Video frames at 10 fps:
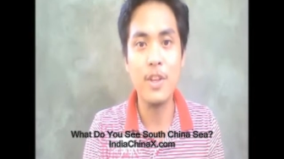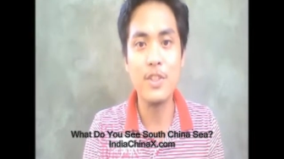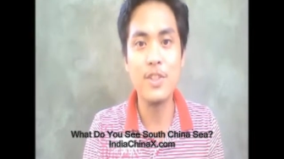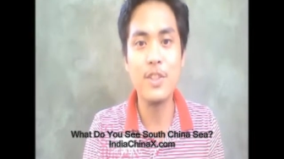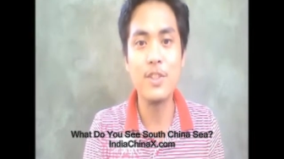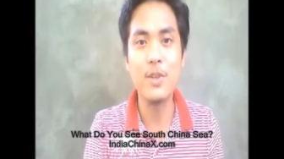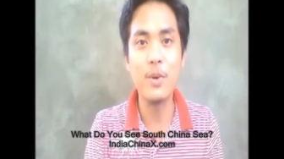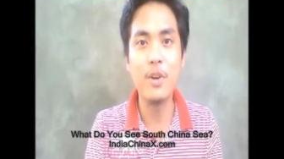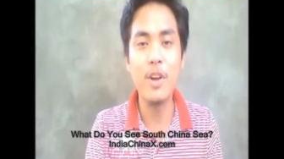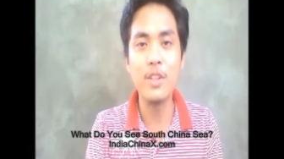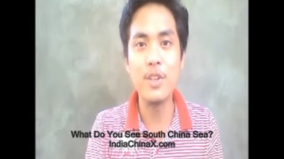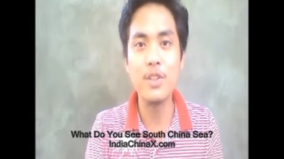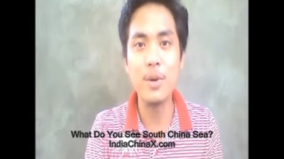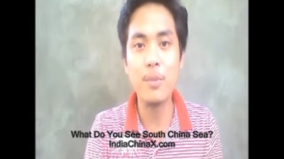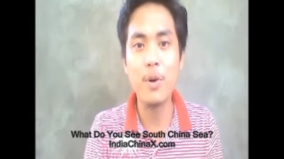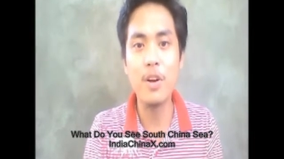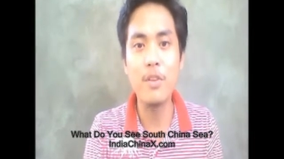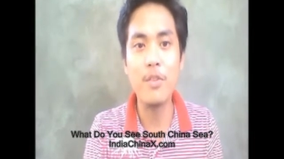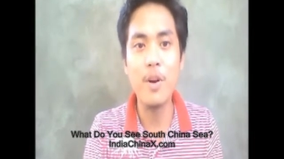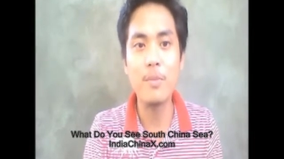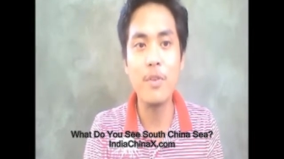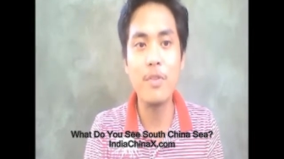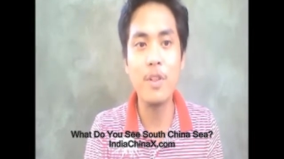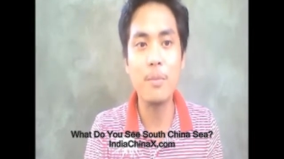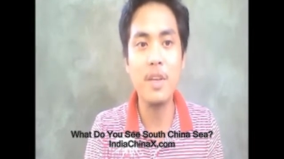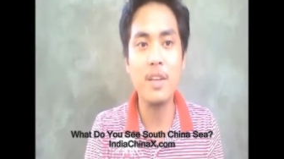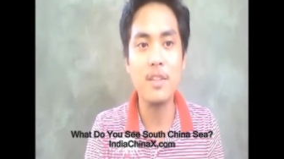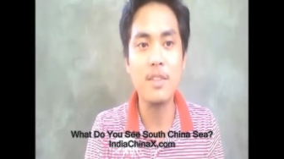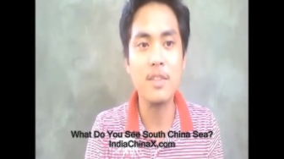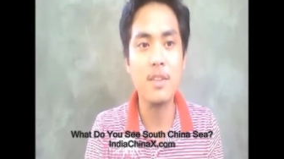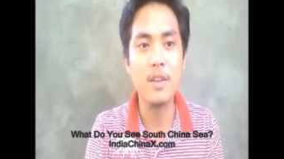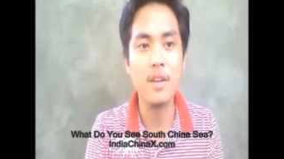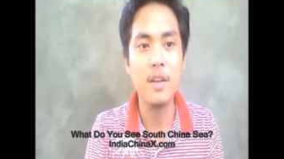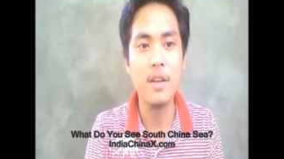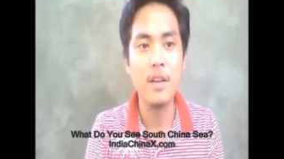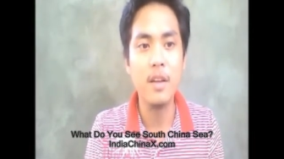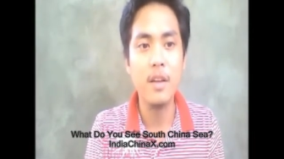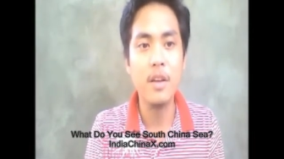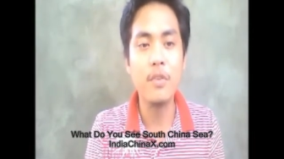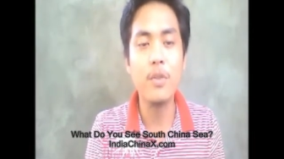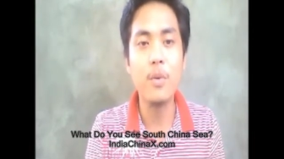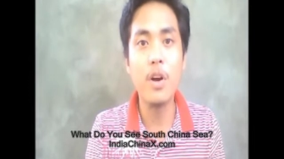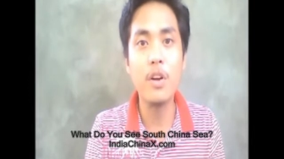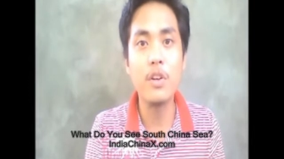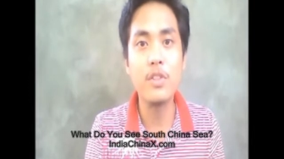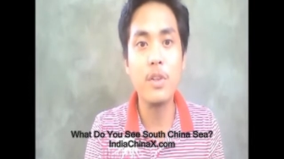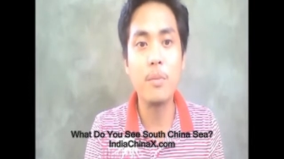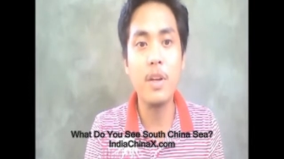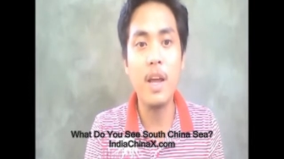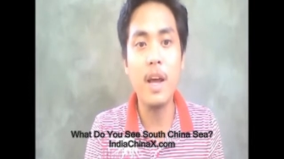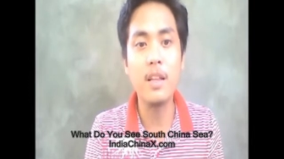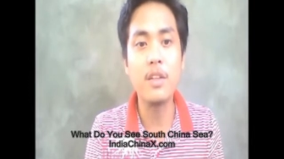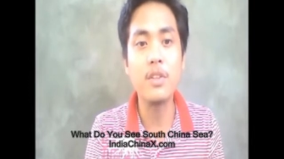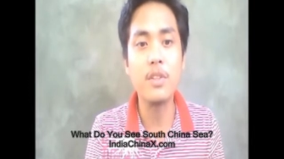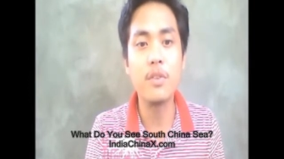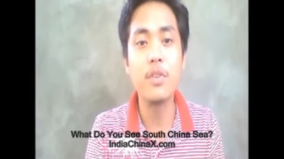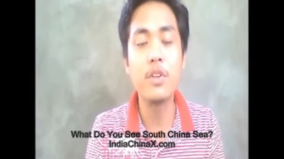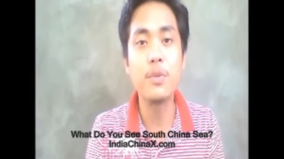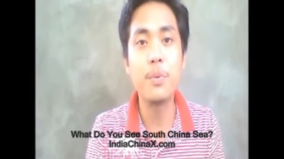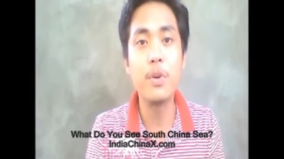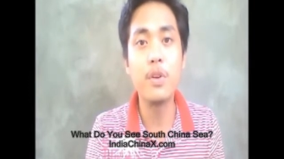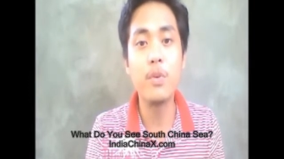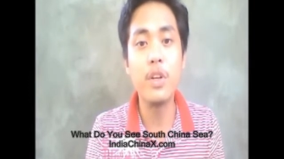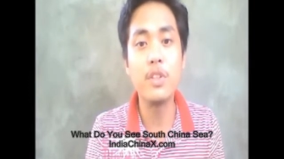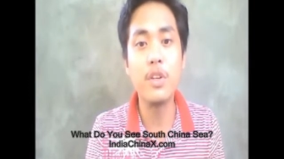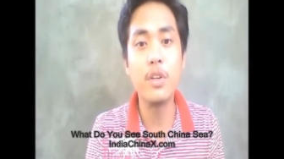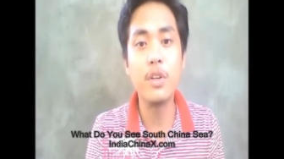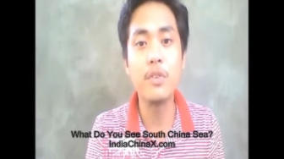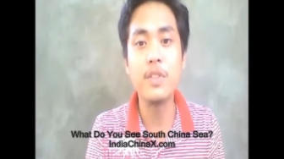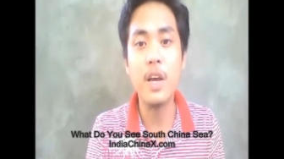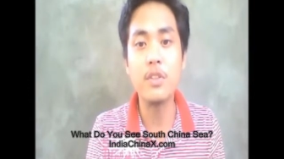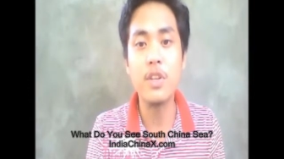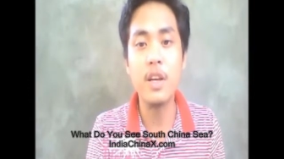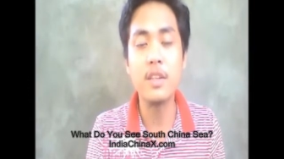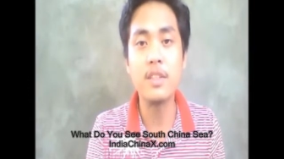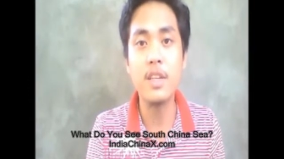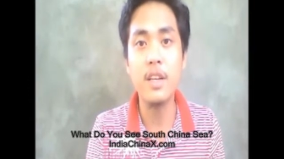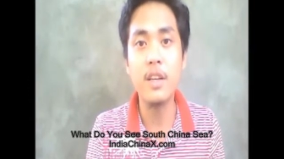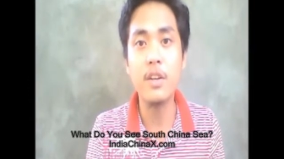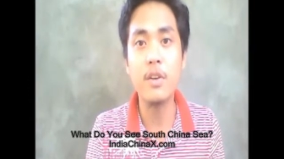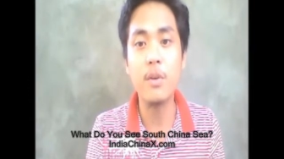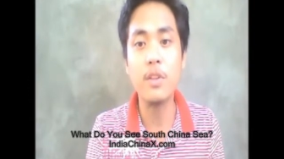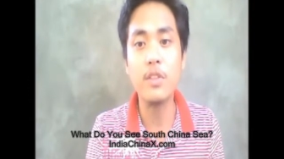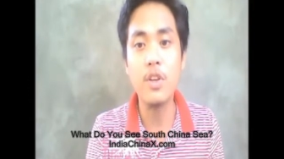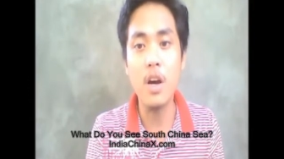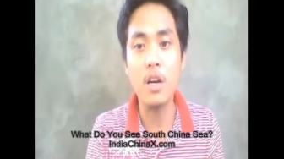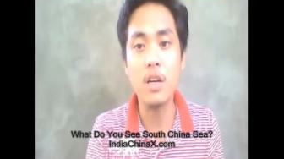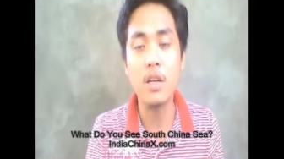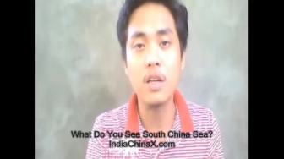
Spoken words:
This is Tony Regis reporting from the Philippines. If the waters and many islands of the disputed region of South China Sea could only talk,